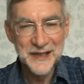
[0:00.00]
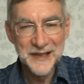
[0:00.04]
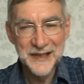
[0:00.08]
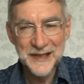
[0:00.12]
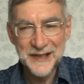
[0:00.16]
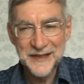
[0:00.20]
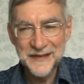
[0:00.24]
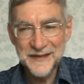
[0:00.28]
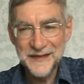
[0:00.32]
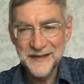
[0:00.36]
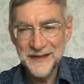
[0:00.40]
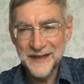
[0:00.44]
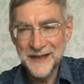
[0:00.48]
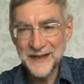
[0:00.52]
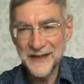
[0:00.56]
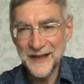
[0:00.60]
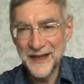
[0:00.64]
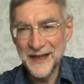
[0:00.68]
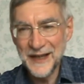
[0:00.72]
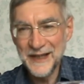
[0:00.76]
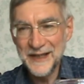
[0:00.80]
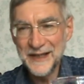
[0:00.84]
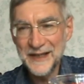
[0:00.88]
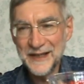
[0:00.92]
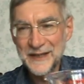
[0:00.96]
let's see
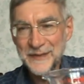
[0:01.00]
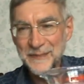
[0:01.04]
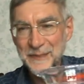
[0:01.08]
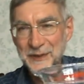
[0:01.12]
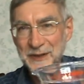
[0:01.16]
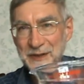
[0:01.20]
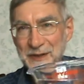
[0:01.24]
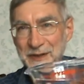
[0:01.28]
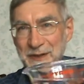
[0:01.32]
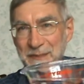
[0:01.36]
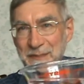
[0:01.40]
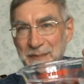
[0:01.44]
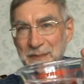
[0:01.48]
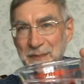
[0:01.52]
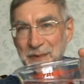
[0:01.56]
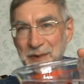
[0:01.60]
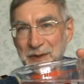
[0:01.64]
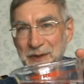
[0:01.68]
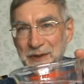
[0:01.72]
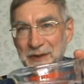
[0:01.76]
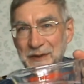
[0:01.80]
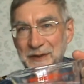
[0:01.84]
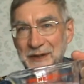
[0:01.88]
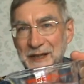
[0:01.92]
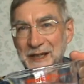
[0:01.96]
that. Let's put some
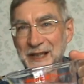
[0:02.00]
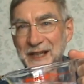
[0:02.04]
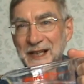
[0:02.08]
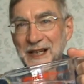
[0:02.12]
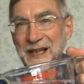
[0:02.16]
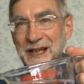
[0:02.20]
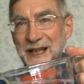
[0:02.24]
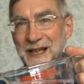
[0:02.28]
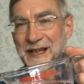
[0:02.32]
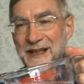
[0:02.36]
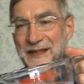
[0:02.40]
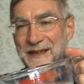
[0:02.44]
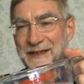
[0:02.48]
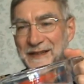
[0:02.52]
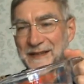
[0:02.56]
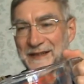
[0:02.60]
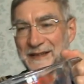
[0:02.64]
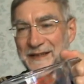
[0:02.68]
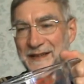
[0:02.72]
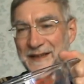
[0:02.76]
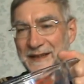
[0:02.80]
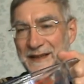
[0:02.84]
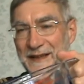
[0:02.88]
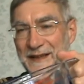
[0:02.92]
water in a glass.